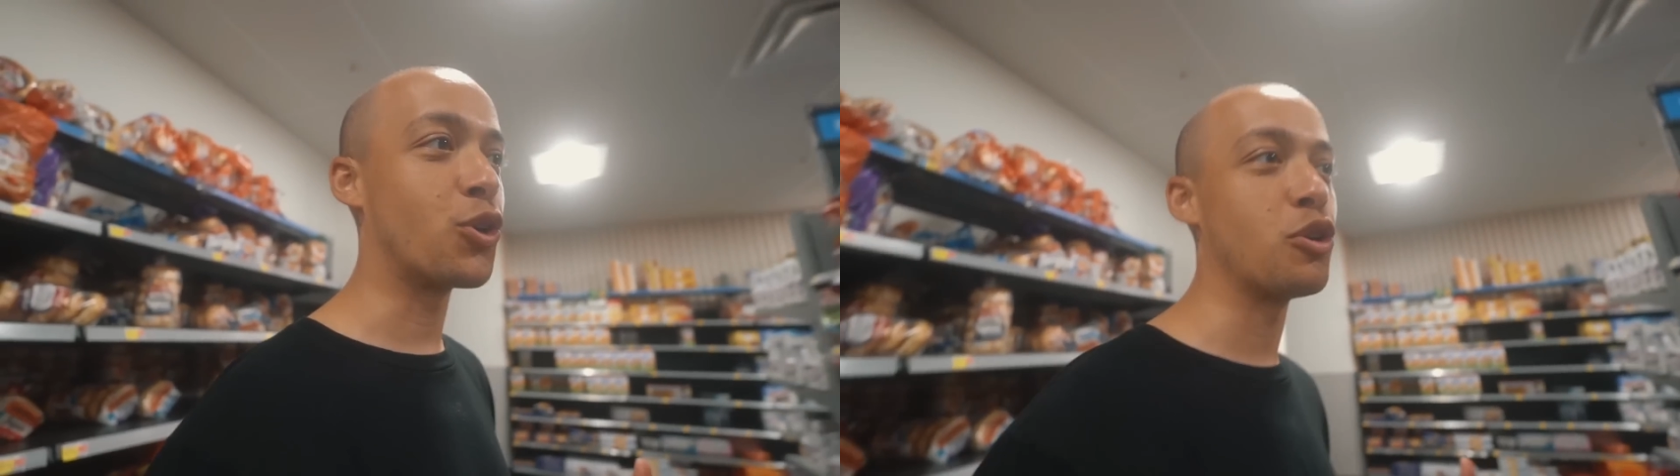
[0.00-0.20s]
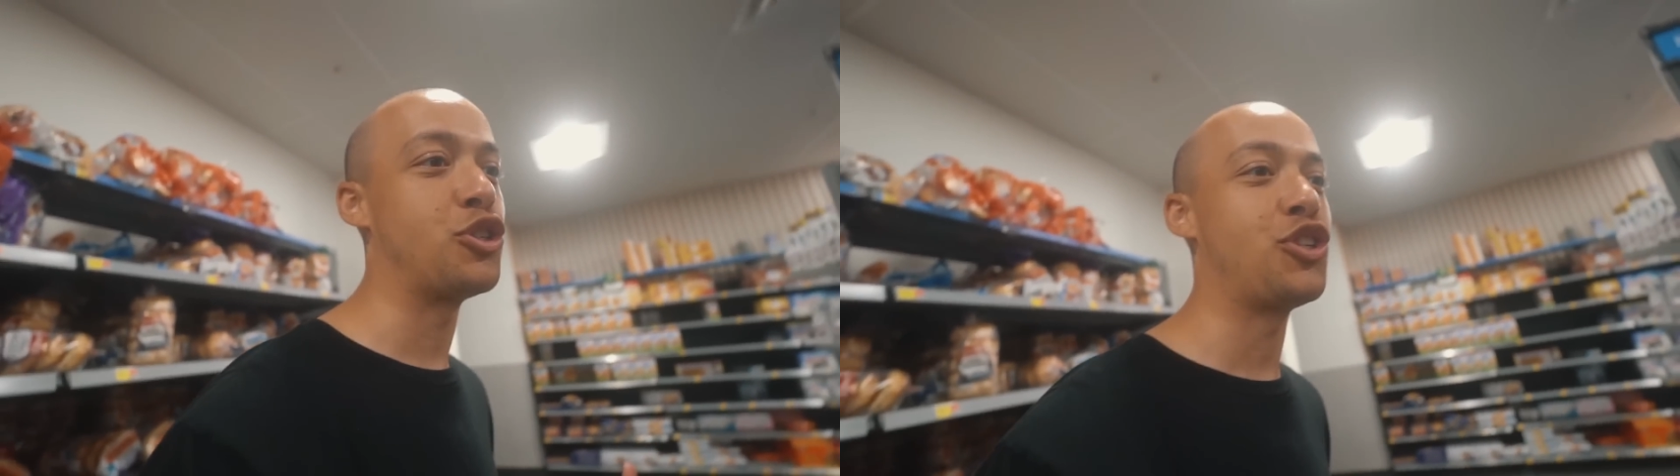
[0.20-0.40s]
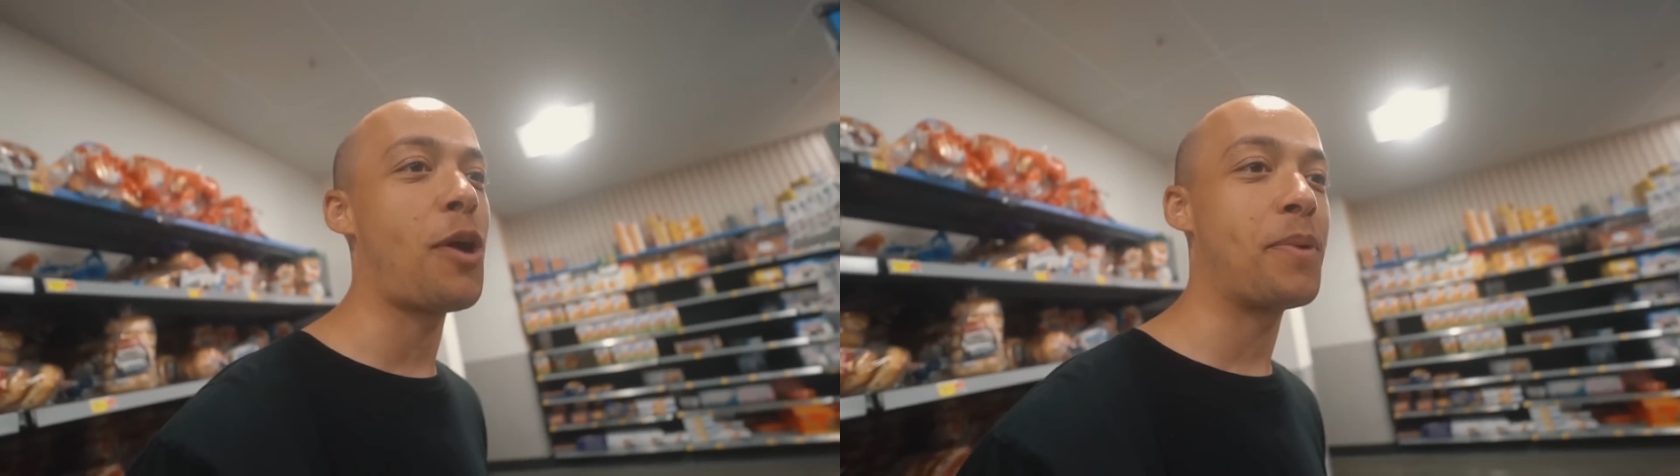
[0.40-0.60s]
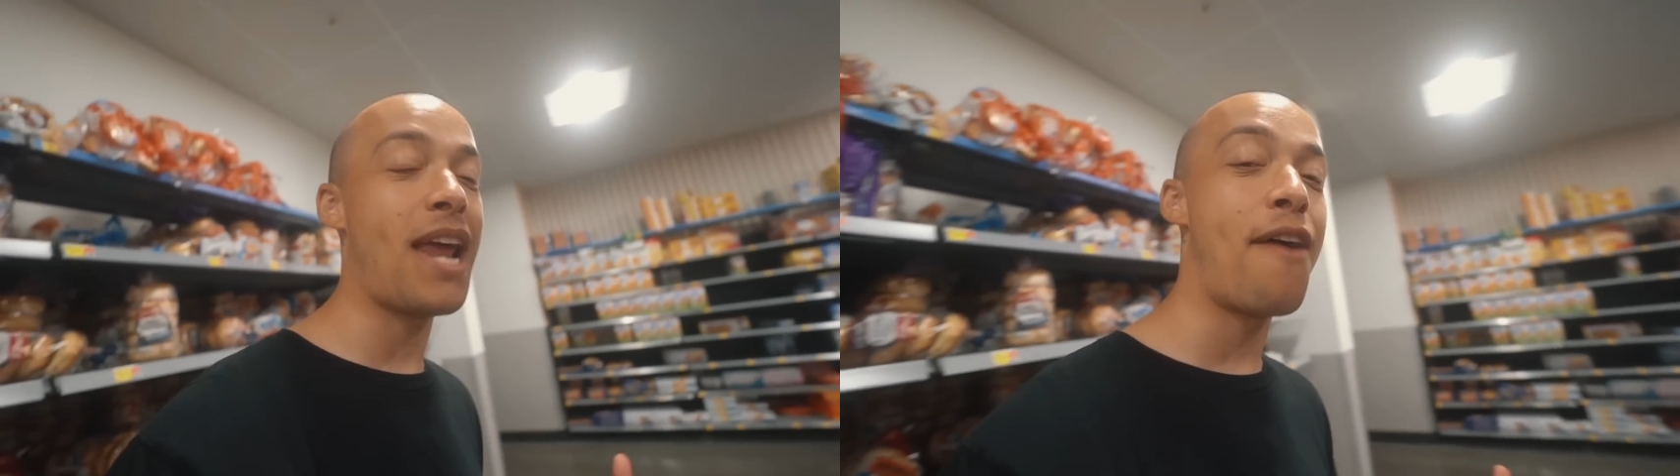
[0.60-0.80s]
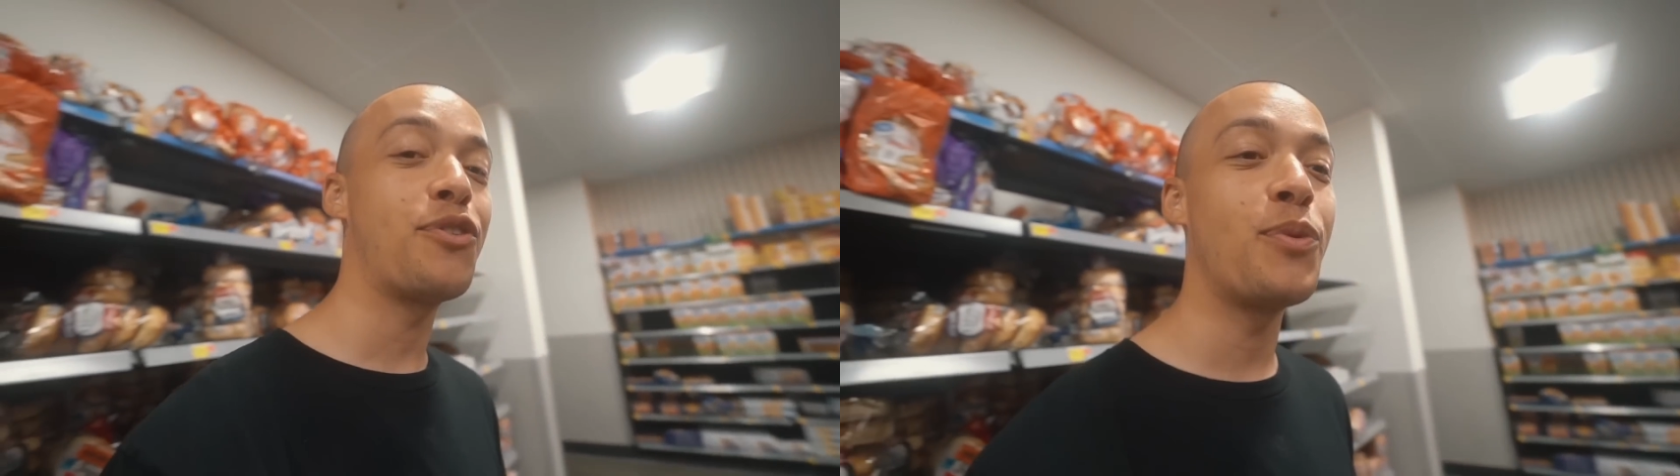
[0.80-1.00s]
grocery
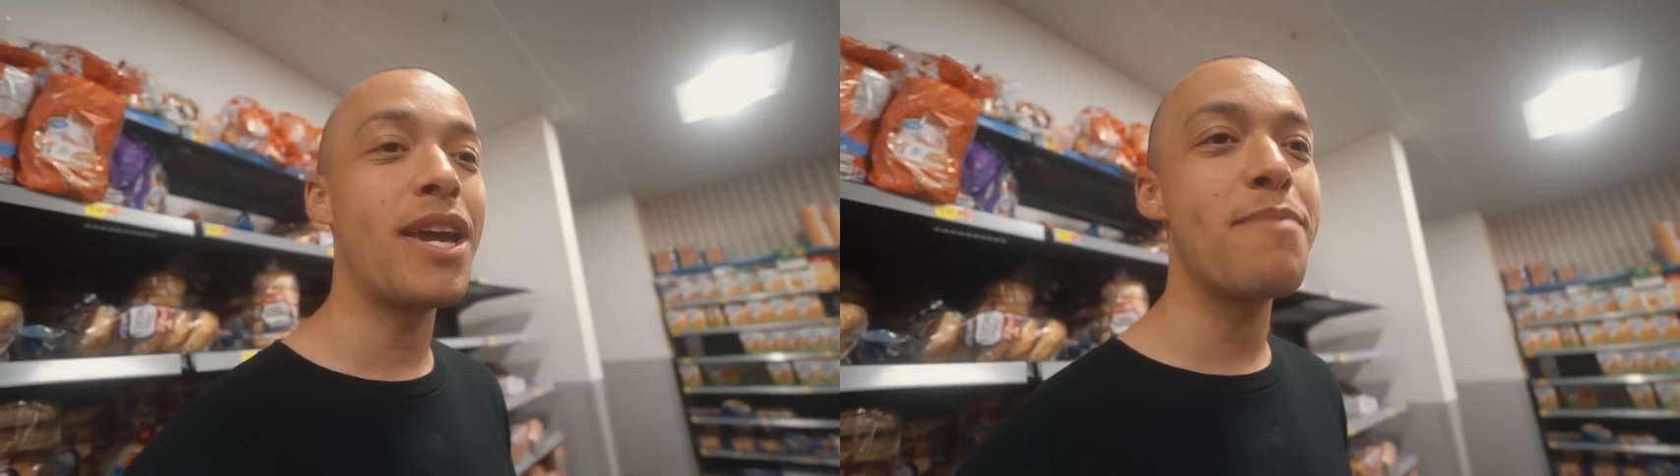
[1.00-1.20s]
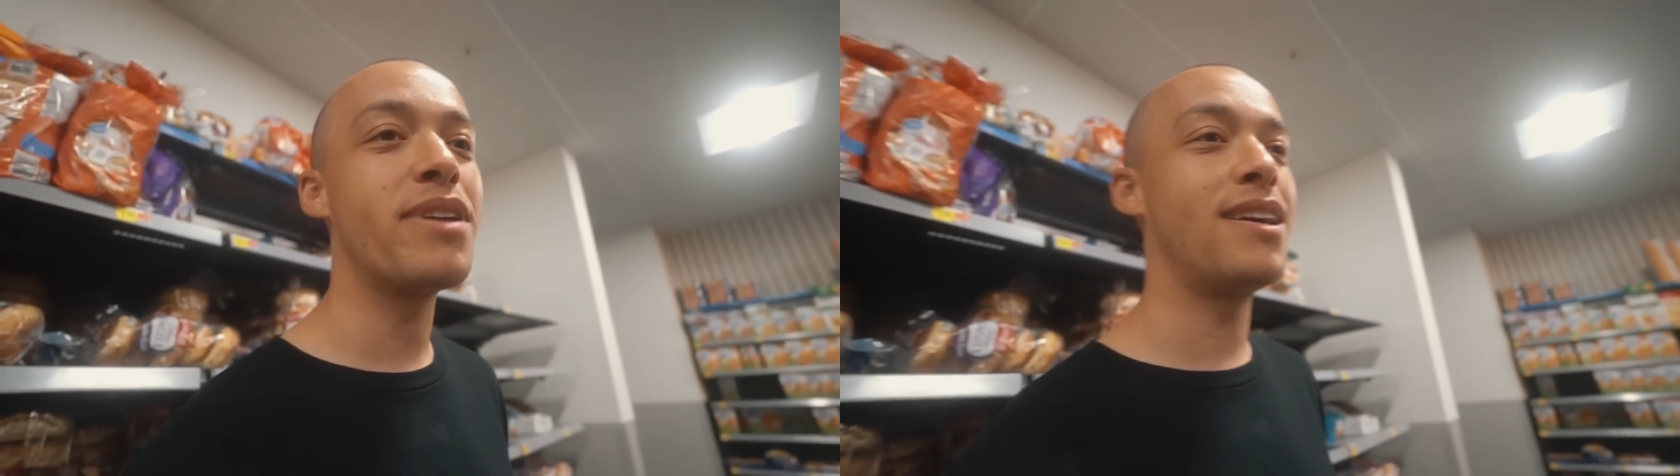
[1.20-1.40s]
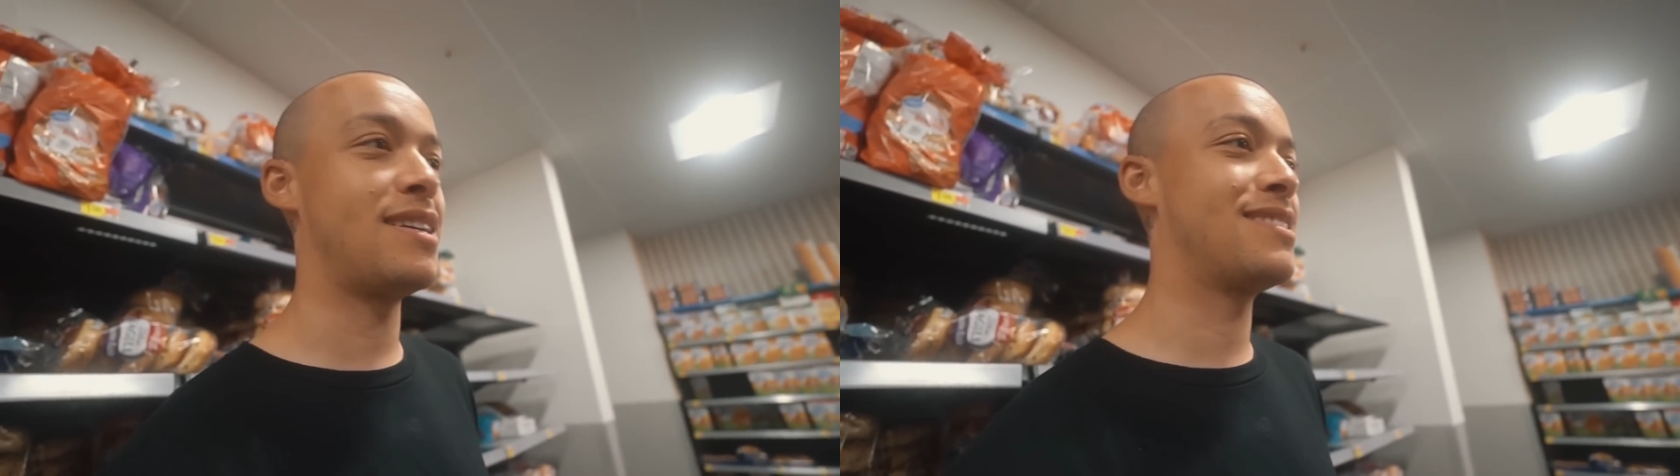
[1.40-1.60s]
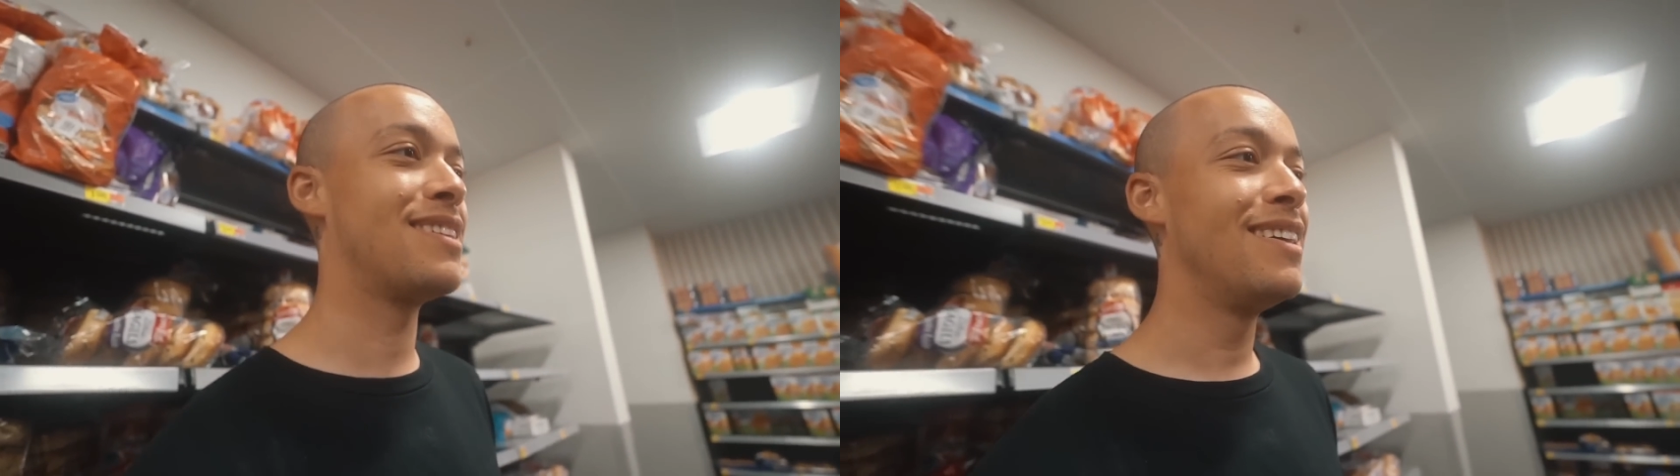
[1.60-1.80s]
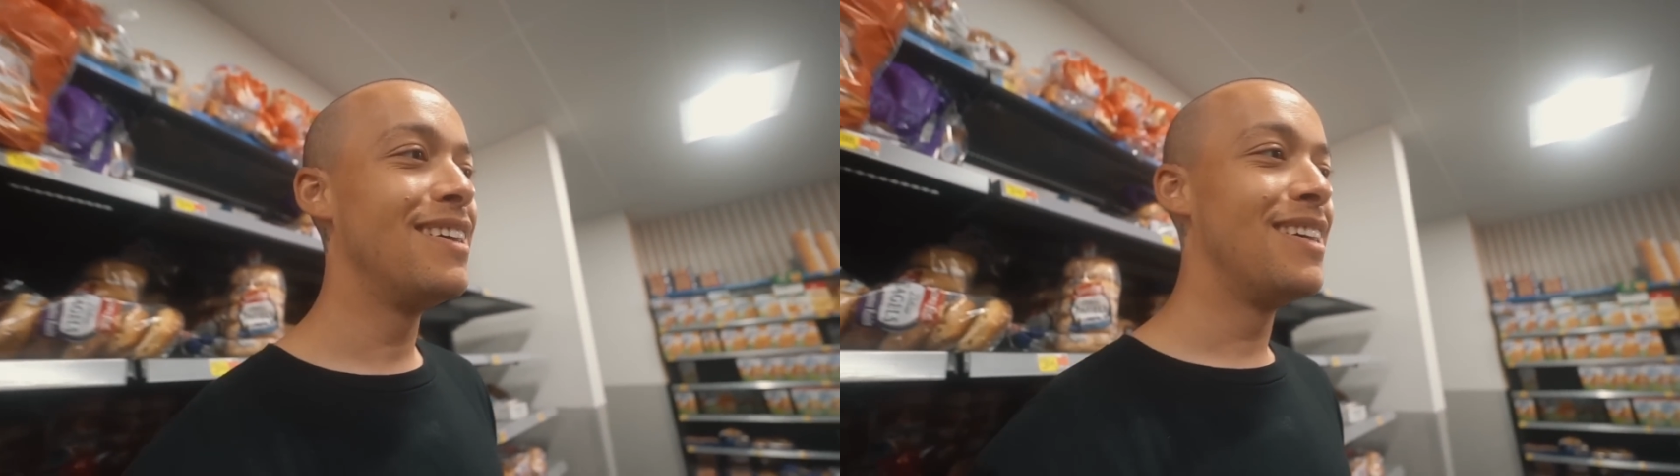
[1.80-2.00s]
shopping after we ate because